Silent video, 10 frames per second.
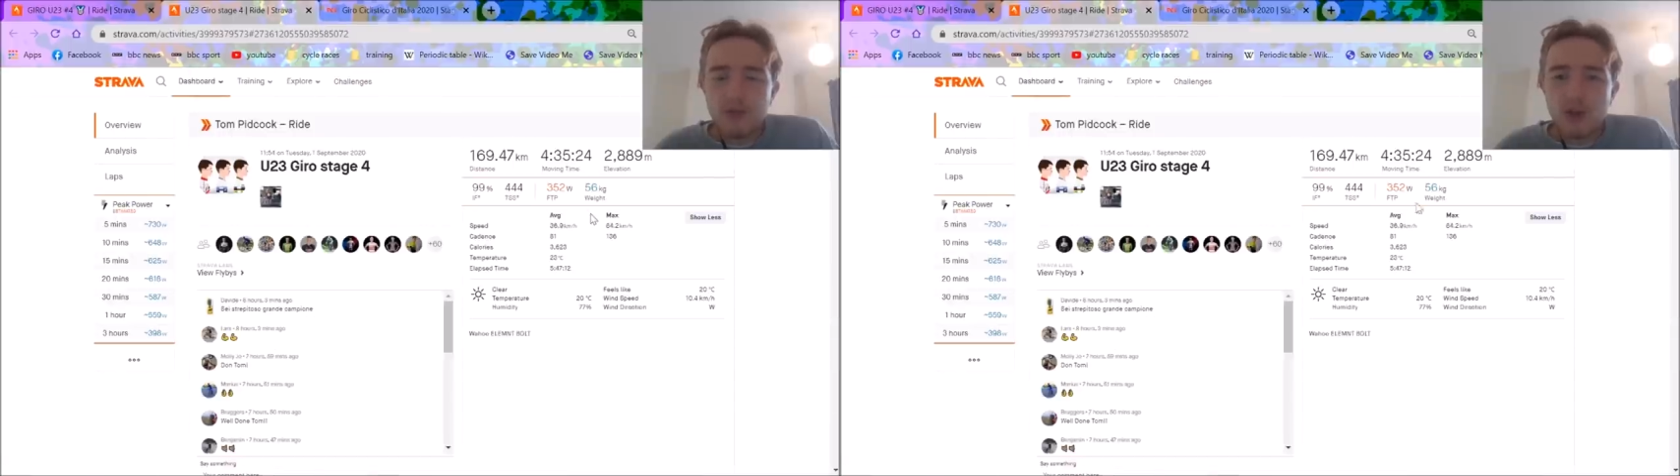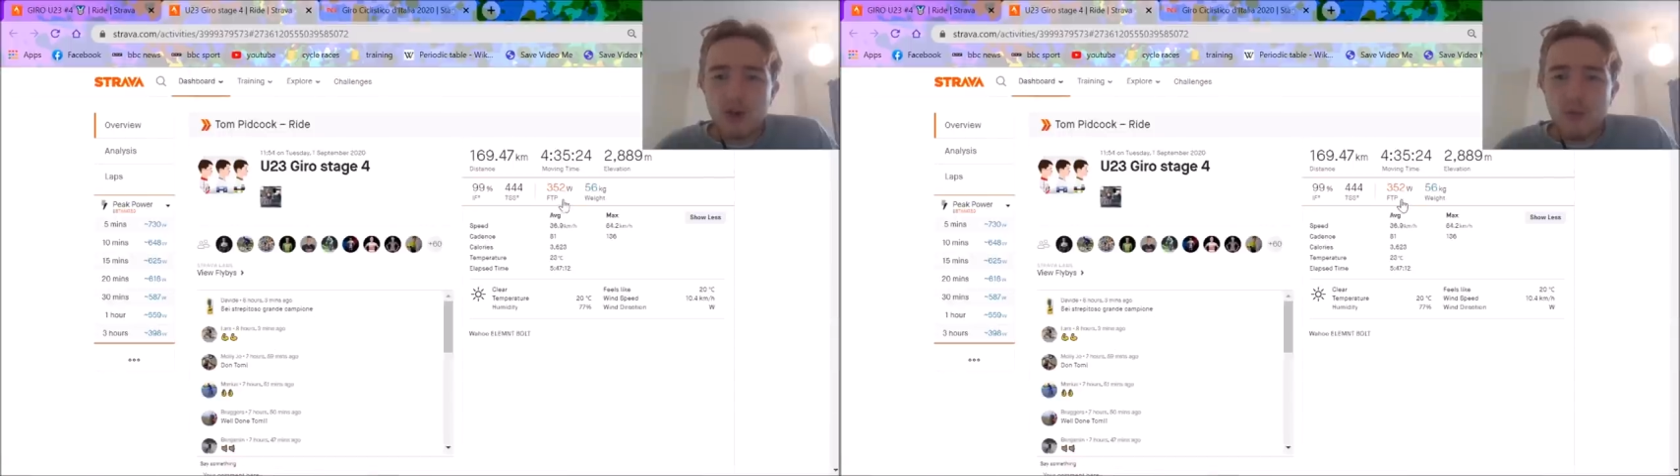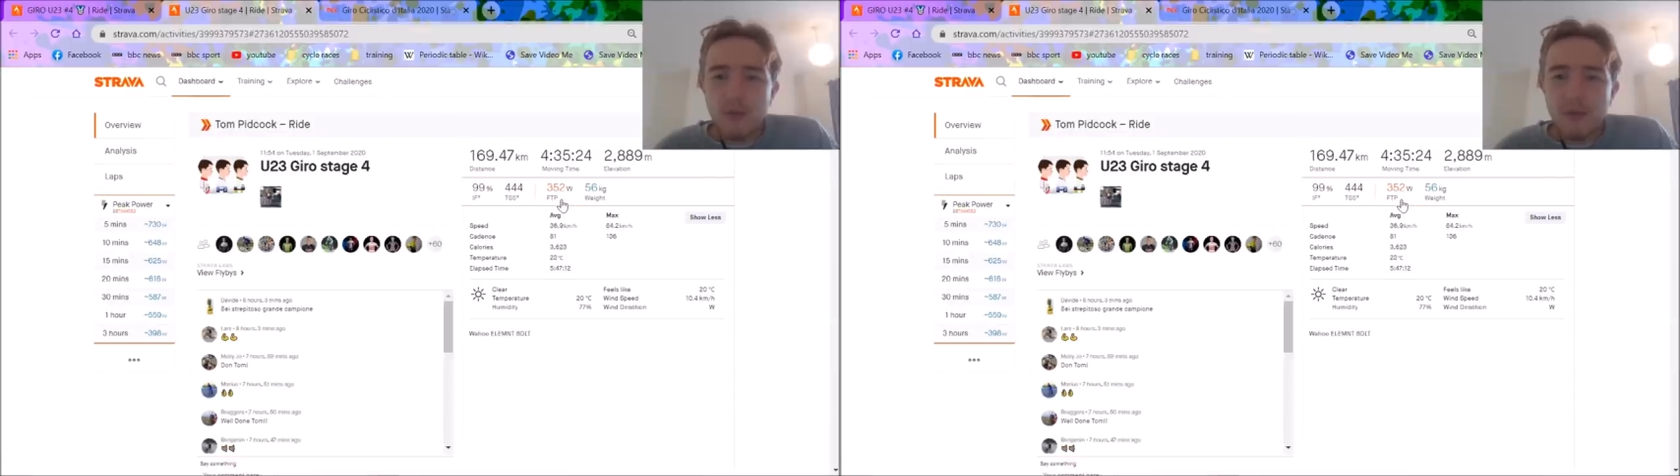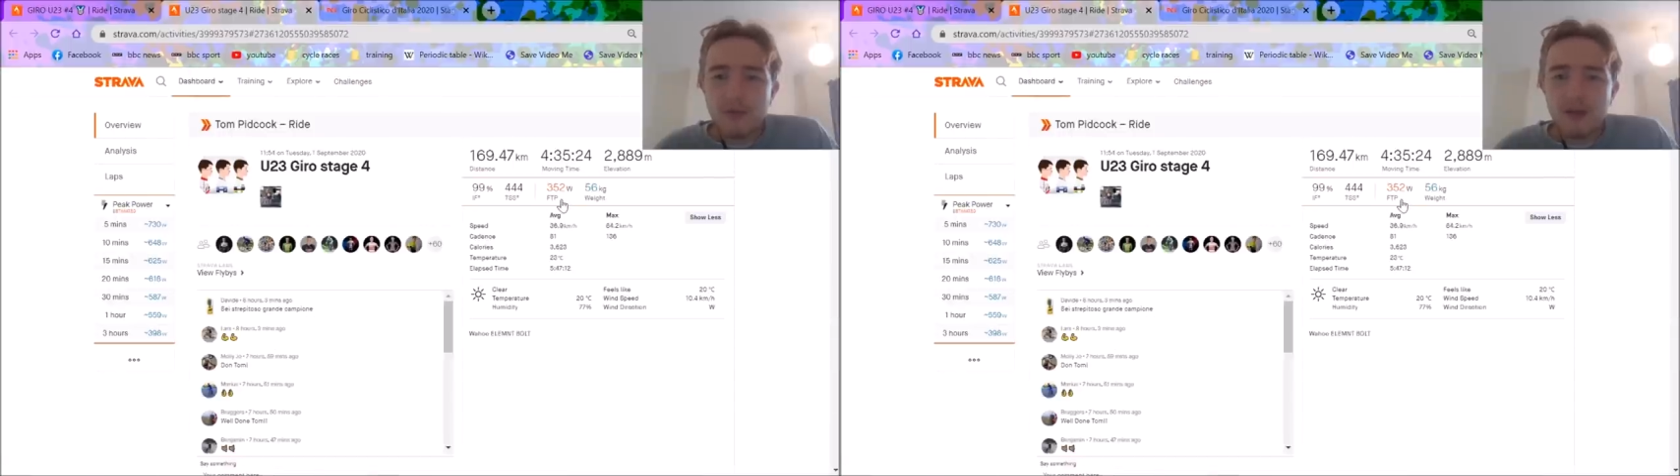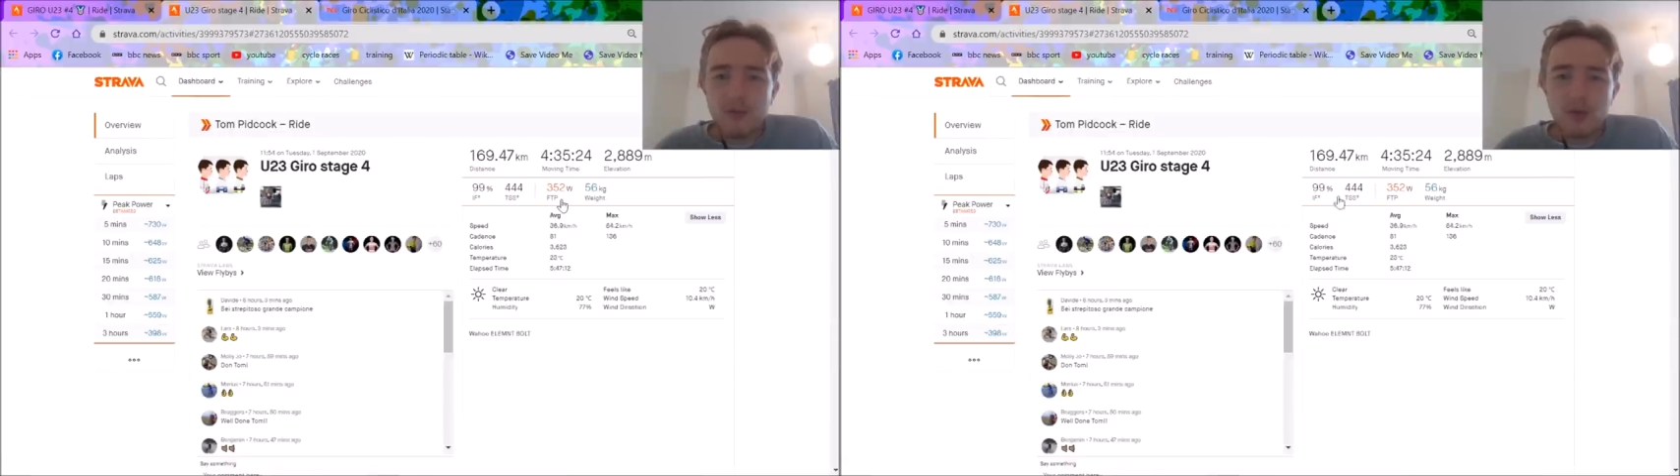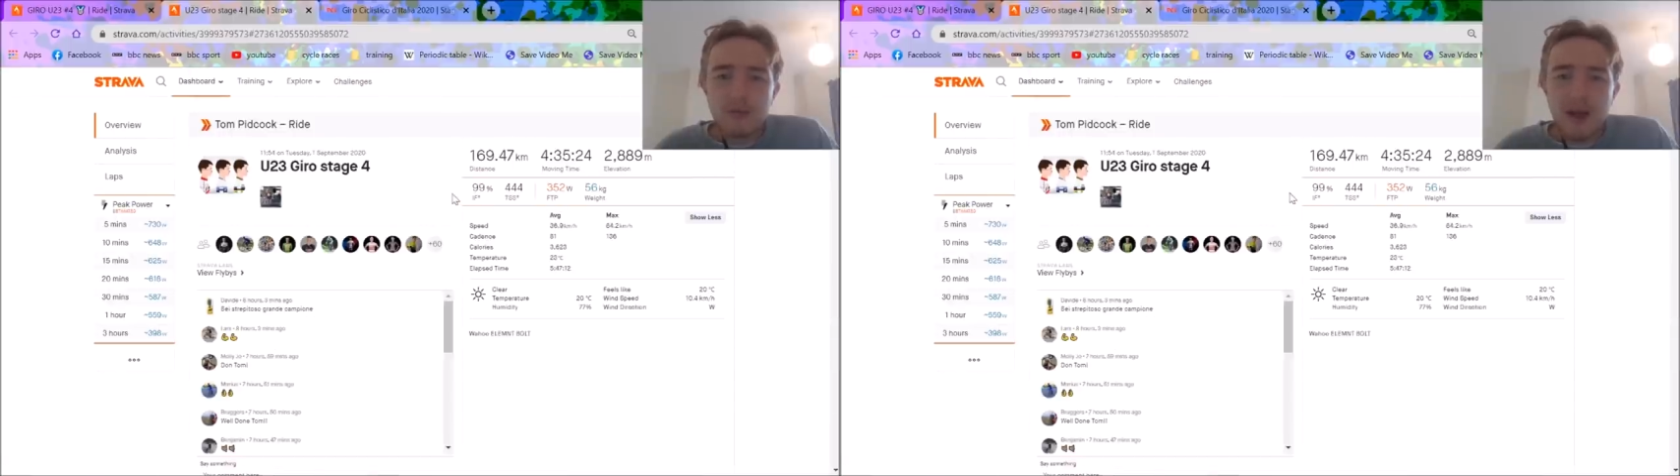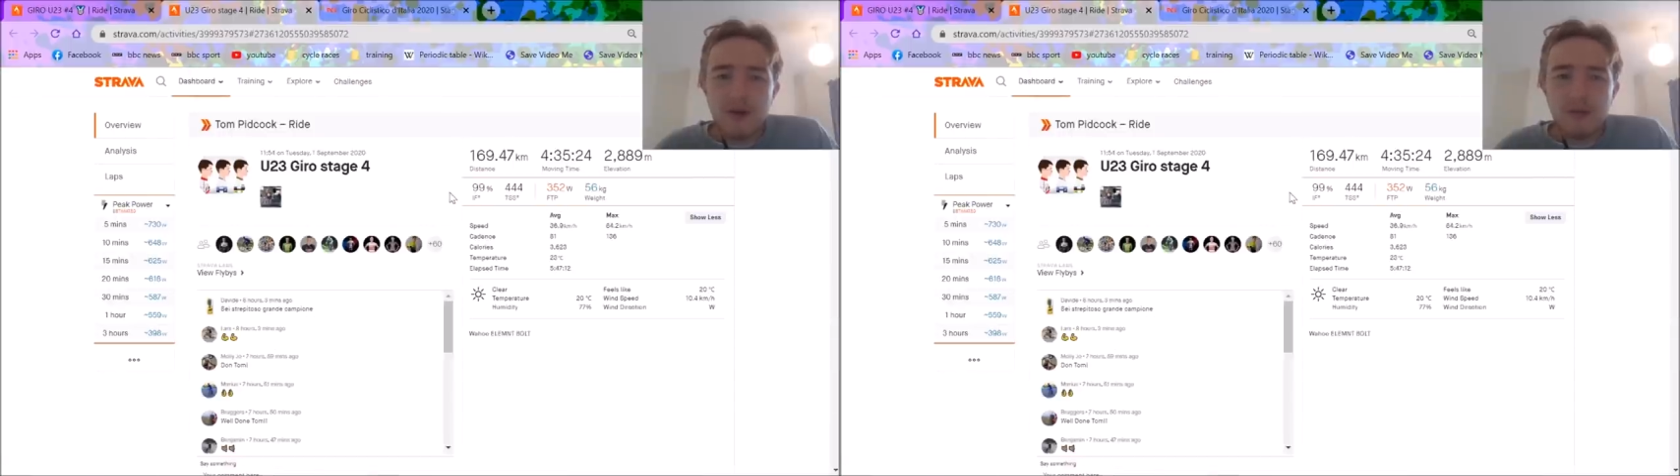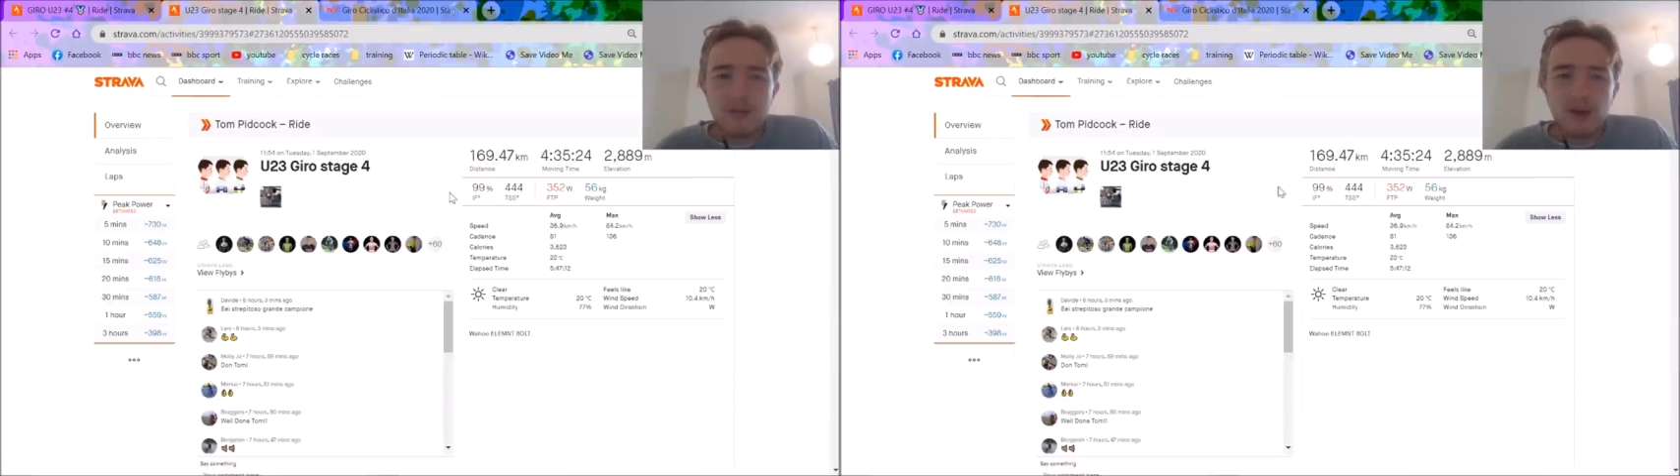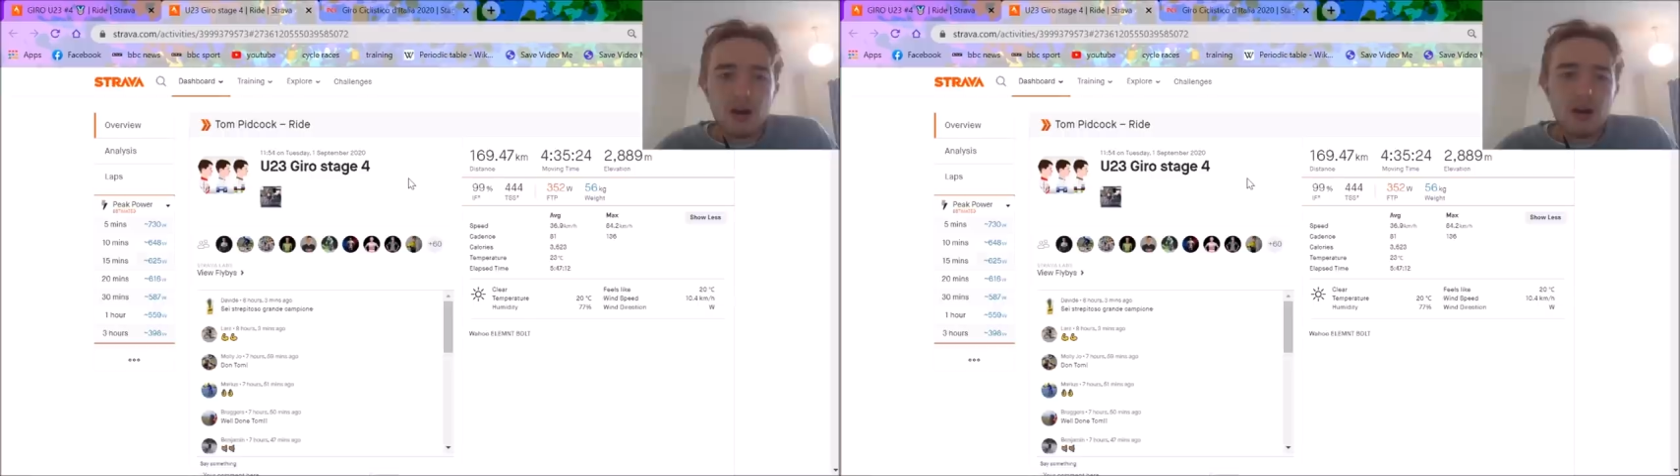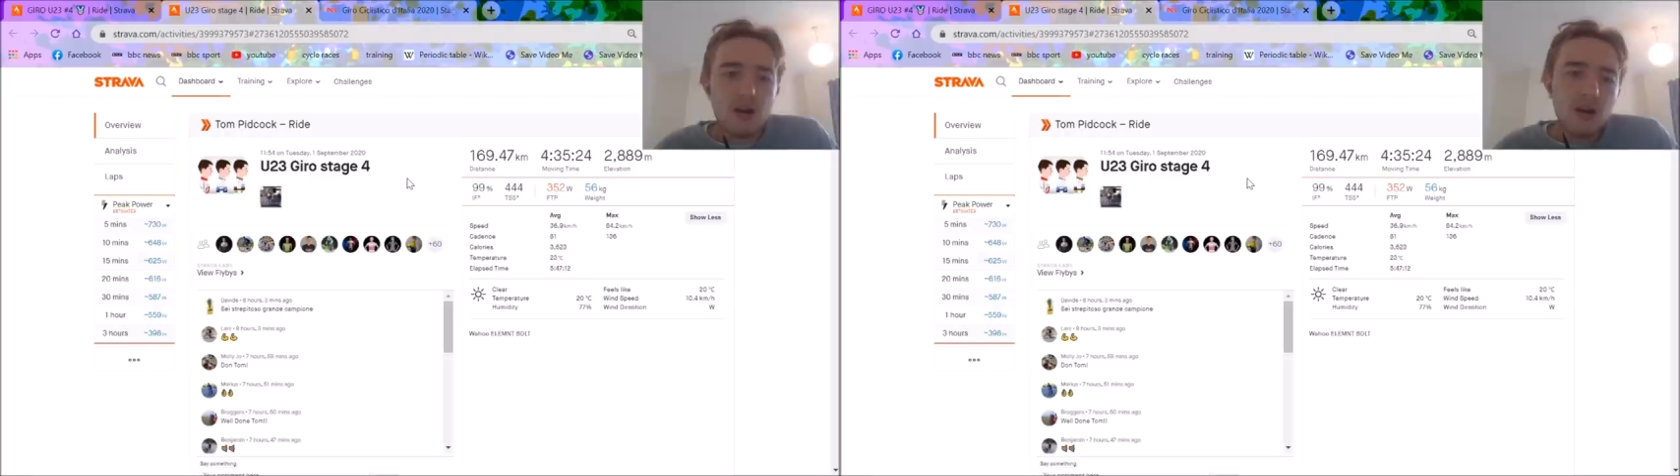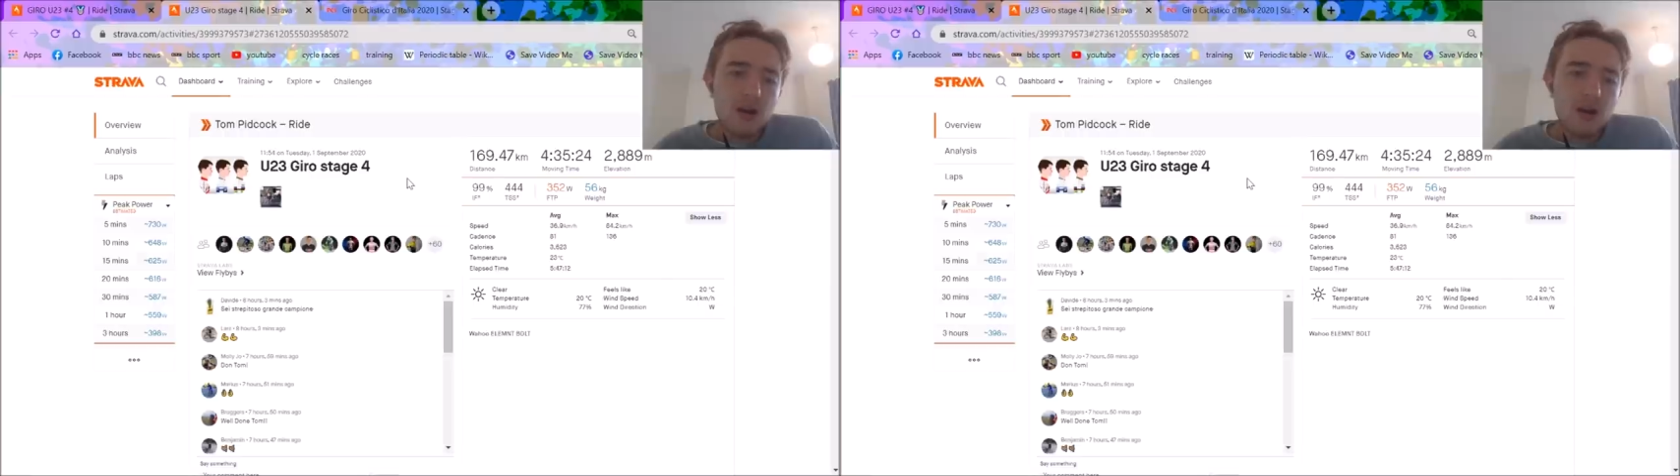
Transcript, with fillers: to know what people what his power numbers are.